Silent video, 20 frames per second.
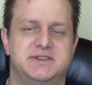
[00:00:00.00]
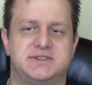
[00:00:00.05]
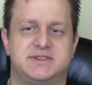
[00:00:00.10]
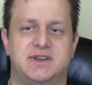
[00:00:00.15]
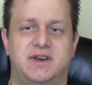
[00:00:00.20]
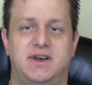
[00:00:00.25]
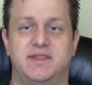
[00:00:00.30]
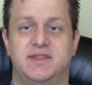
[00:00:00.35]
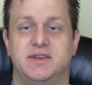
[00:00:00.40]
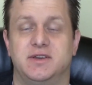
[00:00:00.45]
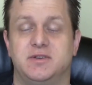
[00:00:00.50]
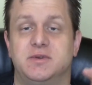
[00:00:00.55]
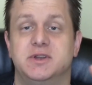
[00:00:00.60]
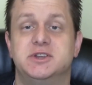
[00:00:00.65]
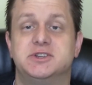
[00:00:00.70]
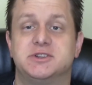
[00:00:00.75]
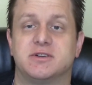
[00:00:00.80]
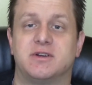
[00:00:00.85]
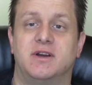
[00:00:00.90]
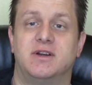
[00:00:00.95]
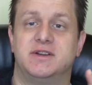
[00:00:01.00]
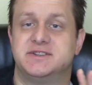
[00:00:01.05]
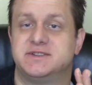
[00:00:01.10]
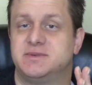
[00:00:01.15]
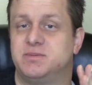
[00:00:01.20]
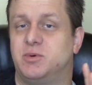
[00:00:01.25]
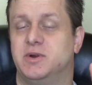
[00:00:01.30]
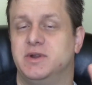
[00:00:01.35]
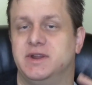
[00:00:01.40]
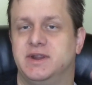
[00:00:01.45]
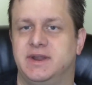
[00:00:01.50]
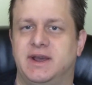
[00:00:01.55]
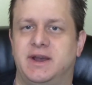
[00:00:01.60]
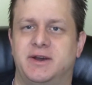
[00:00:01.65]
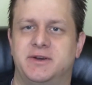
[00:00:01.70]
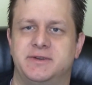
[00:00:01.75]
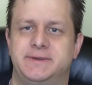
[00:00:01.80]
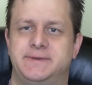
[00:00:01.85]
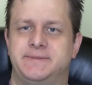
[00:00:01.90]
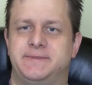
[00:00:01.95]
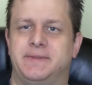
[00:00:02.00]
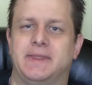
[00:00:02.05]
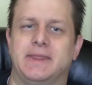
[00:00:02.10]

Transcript: you saw on the creature card as pointed out.